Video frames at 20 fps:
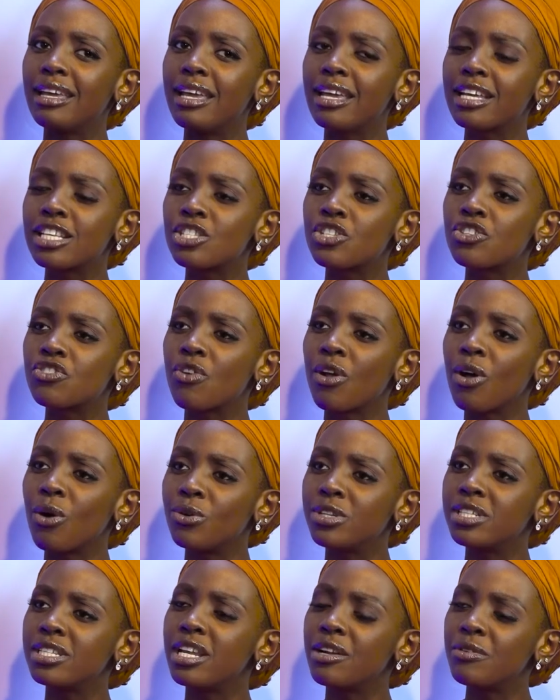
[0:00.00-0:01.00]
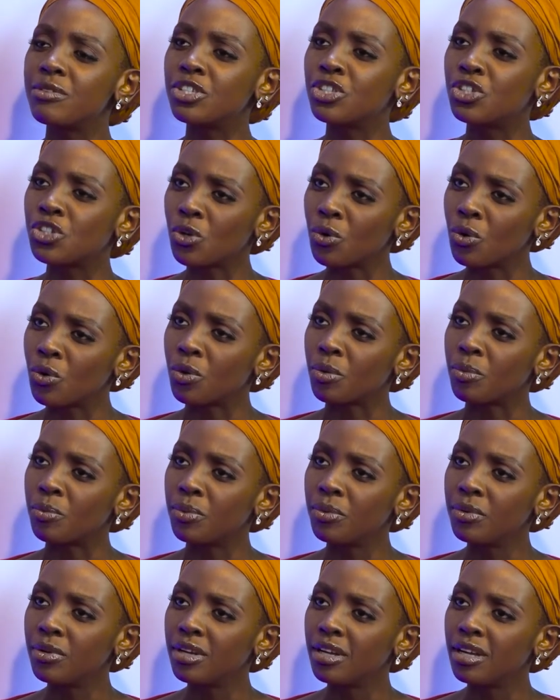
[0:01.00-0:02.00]
extraordinary
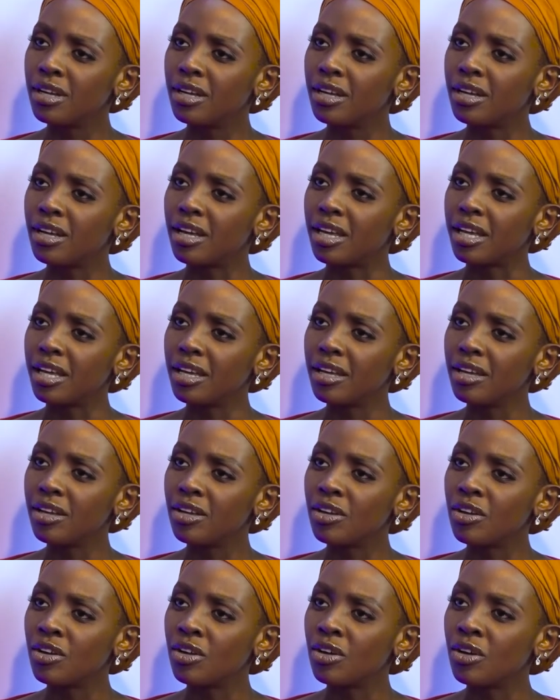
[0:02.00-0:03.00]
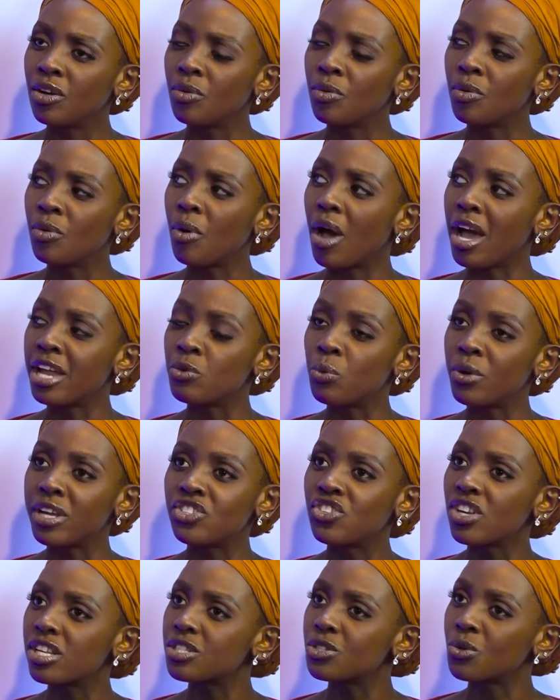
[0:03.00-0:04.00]
job, and we're
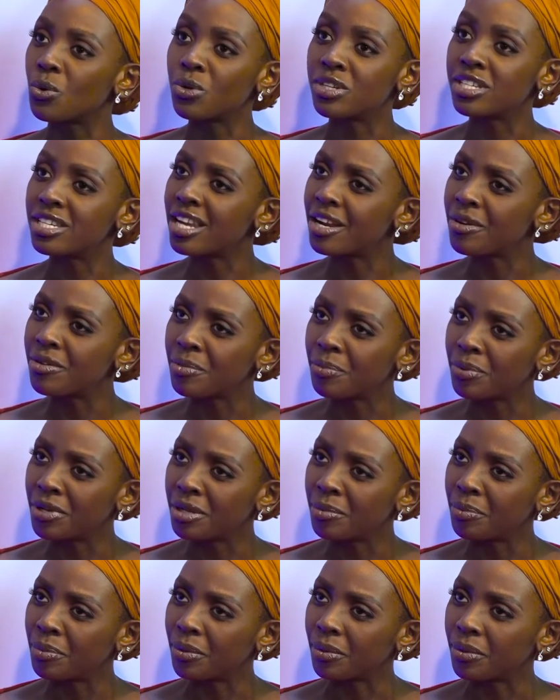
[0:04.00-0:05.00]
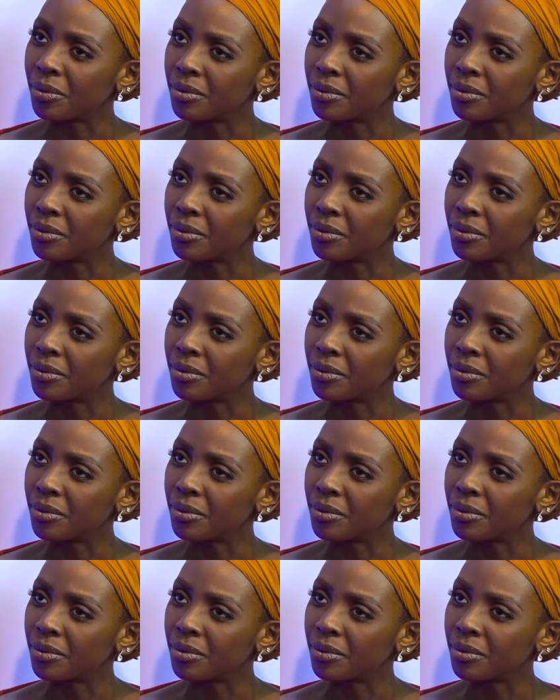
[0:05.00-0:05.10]
just ordinary people.